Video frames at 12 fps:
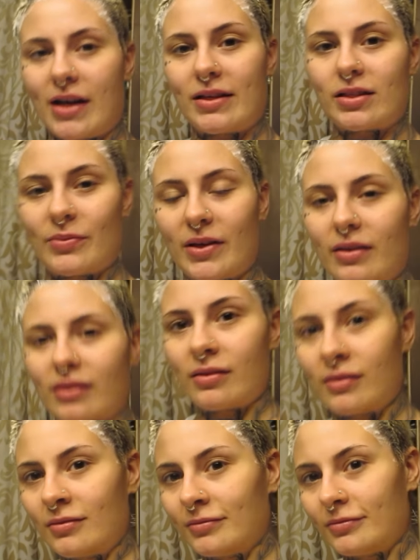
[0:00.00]
guys with
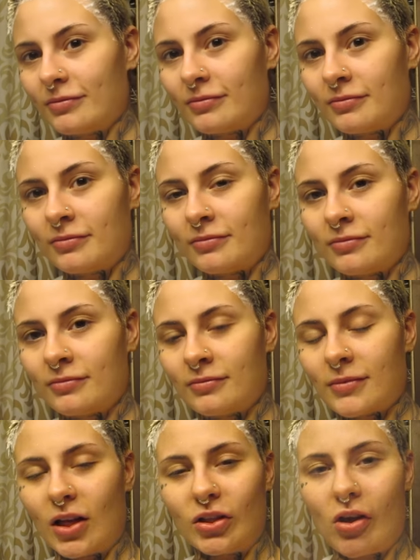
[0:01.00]

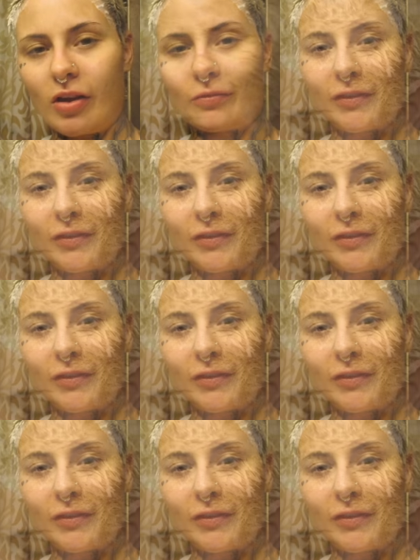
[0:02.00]
a long